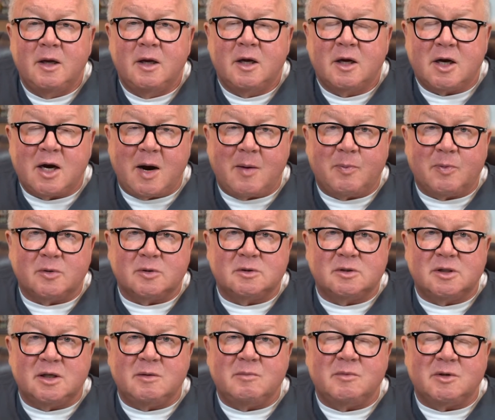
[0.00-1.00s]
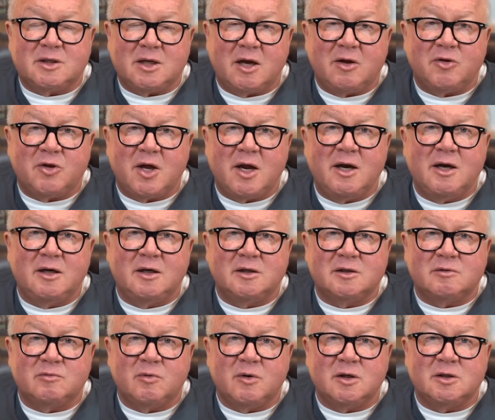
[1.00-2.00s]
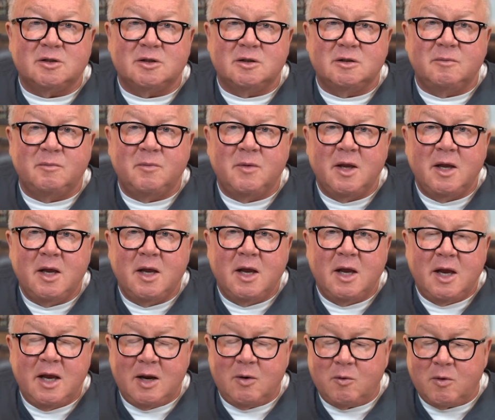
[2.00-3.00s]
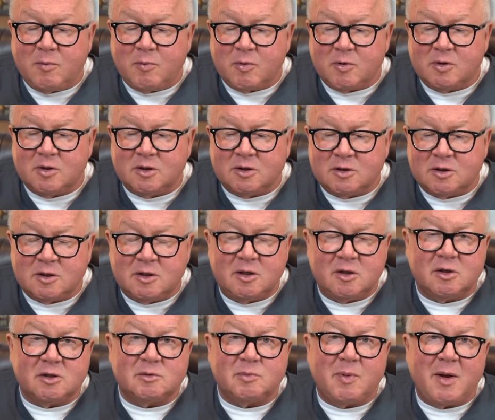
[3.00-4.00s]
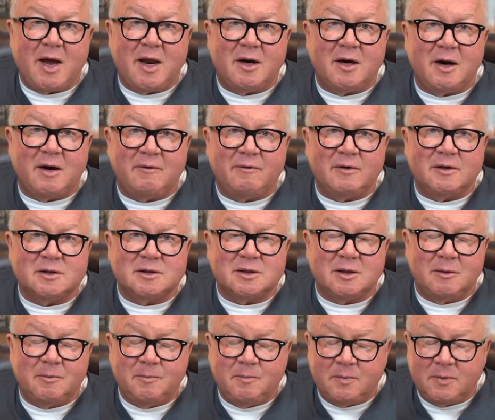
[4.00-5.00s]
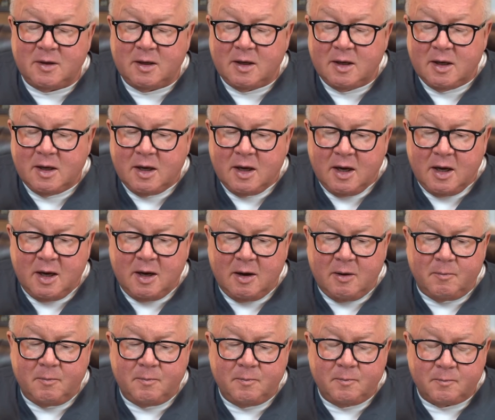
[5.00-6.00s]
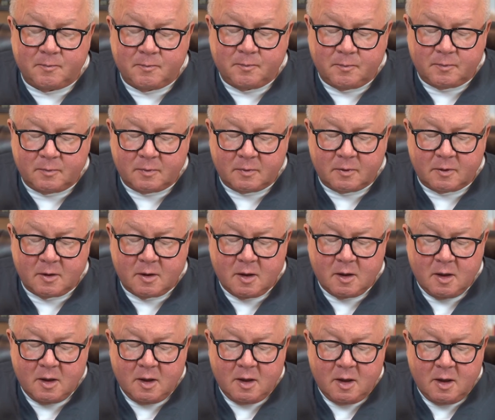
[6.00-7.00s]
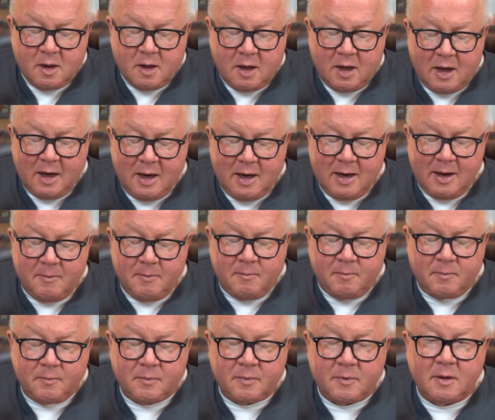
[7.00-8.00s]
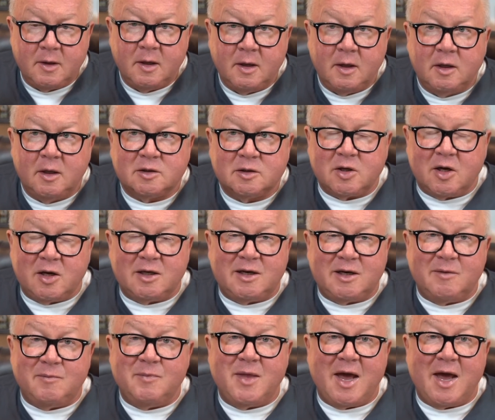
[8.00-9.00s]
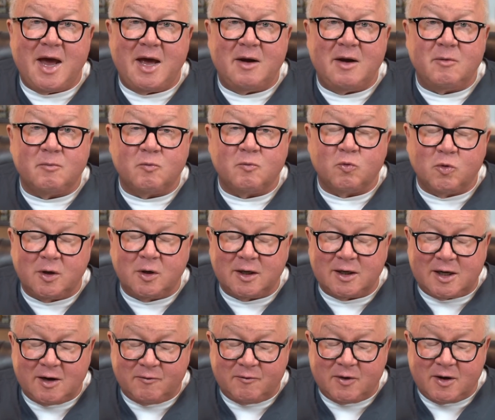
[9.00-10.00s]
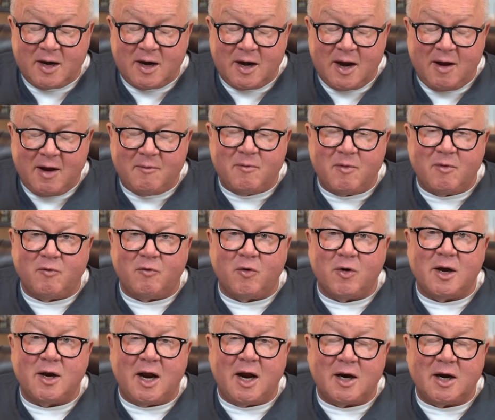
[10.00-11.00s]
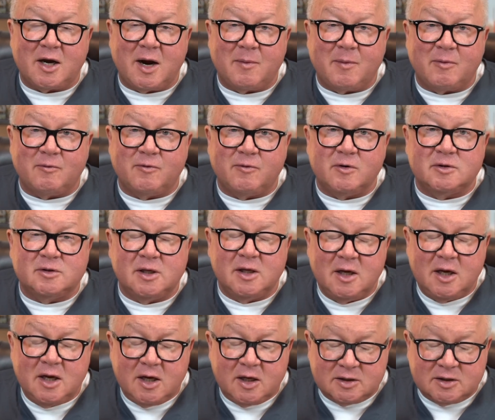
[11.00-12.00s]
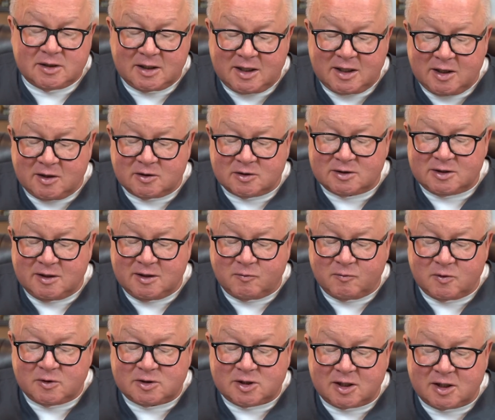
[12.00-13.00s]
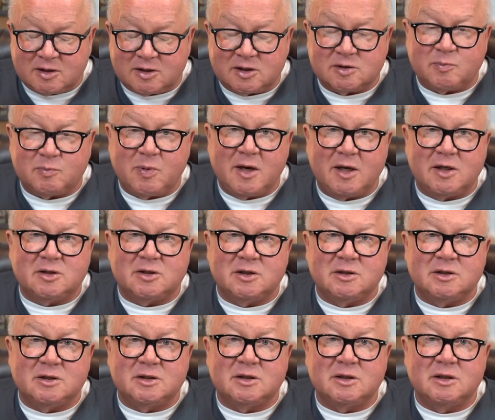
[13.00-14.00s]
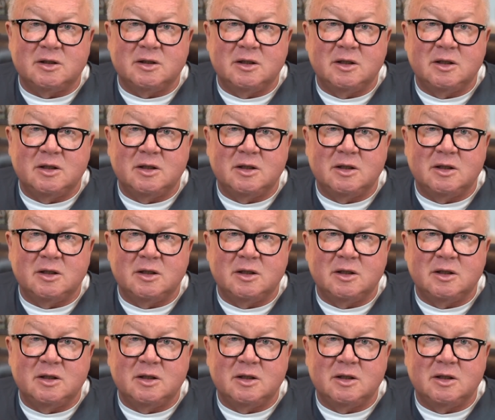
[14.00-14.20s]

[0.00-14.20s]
copper, zinc, thionine dysfunction, and we proved it to the U.S. Patent Office. So. Um, um so I'd give them that really carefully and have them avoid high copper foods because I guaranteed if we checked this patient's